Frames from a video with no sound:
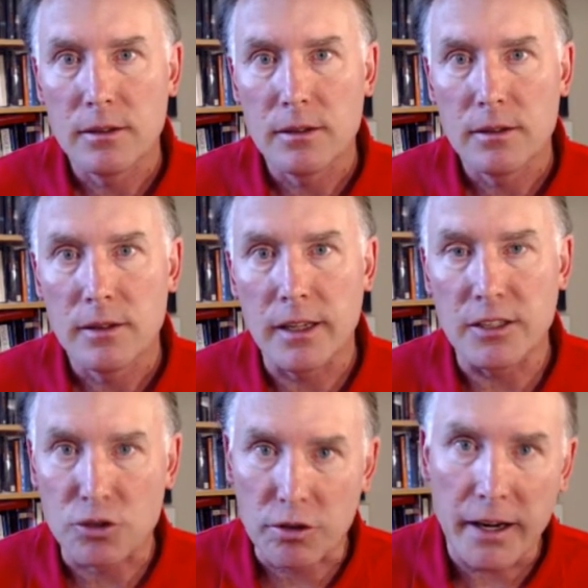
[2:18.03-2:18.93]
is
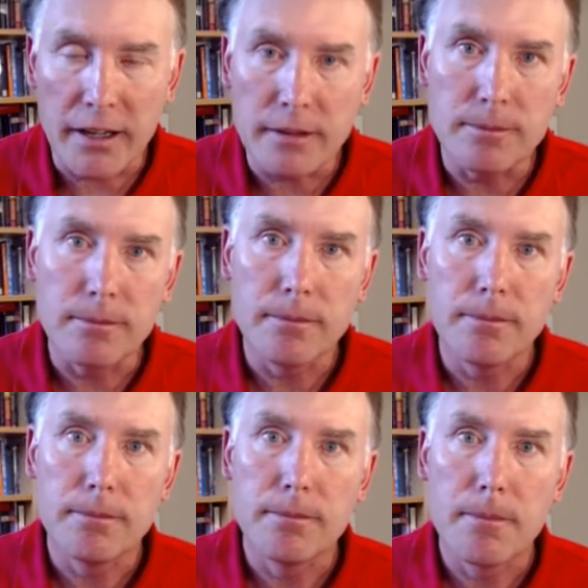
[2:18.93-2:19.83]
great,
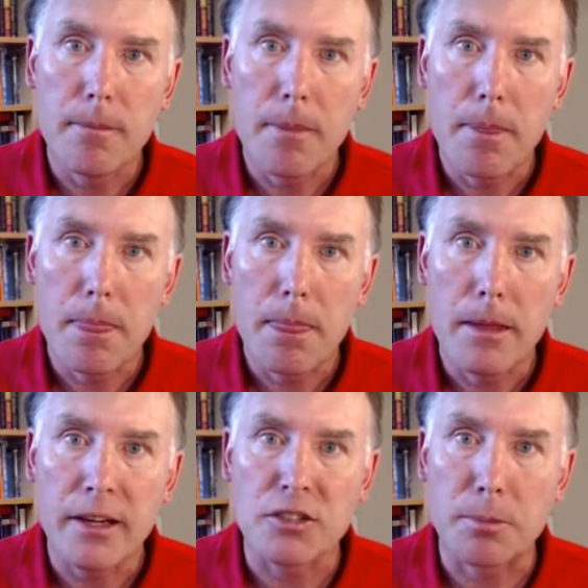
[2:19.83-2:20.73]

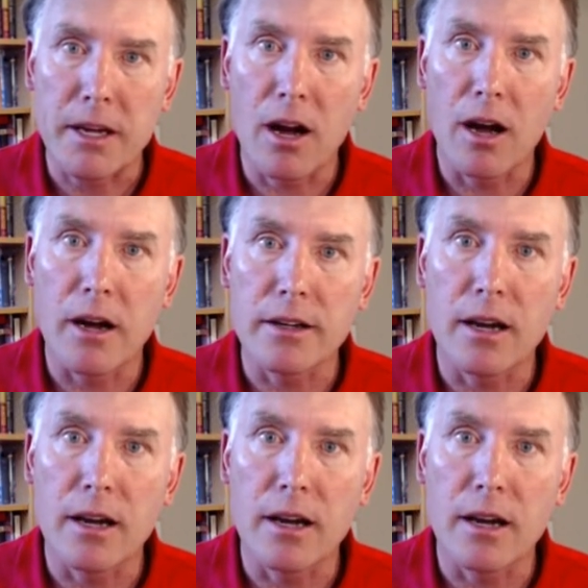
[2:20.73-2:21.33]
is beyond